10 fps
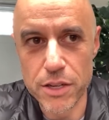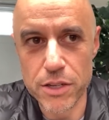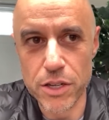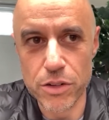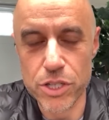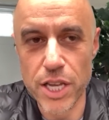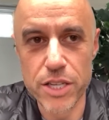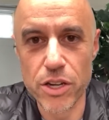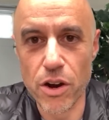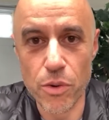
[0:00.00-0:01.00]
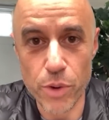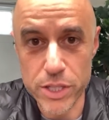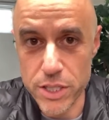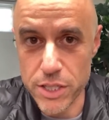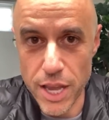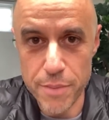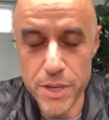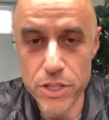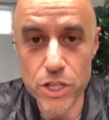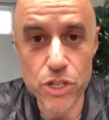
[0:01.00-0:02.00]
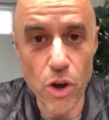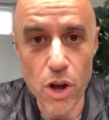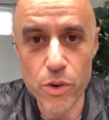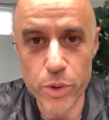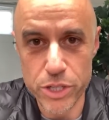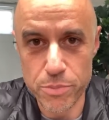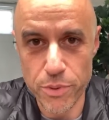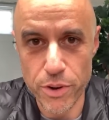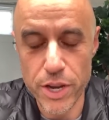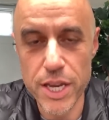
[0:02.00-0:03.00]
you know, Cesar, what's his name, is the dog whisperer.